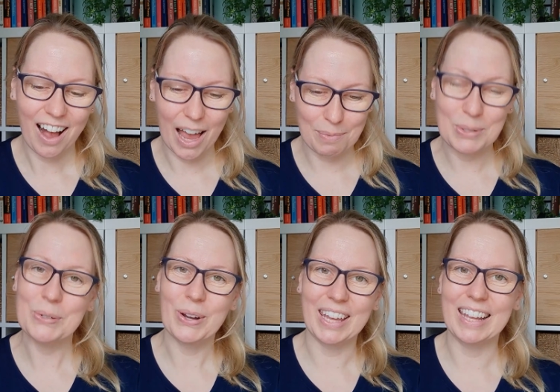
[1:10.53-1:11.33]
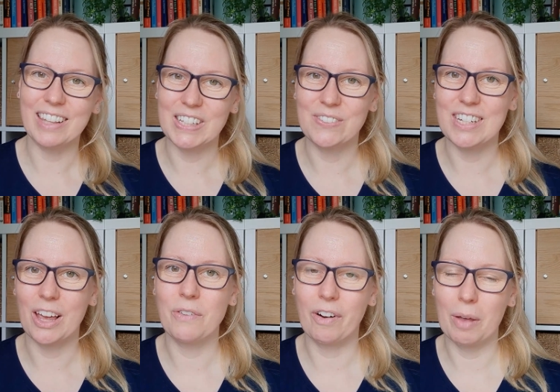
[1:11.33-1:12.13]
I'm talking in this
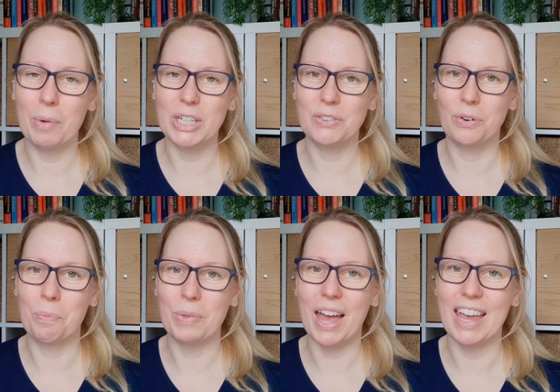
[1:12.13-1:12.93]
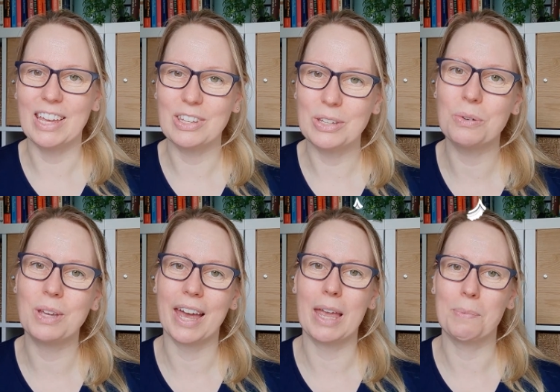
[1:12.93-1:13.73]
video very much from a
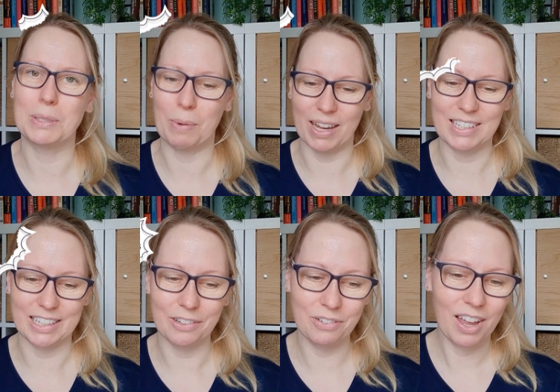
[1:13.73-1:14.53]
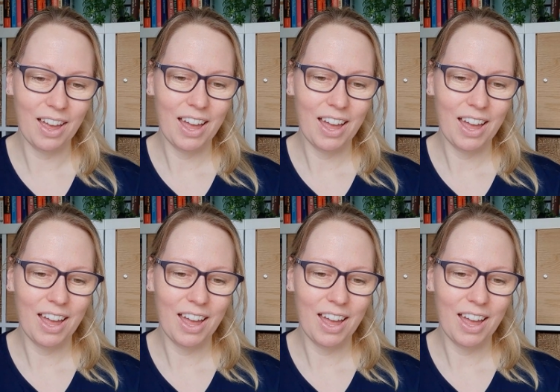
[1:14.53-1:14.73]
UK perspective.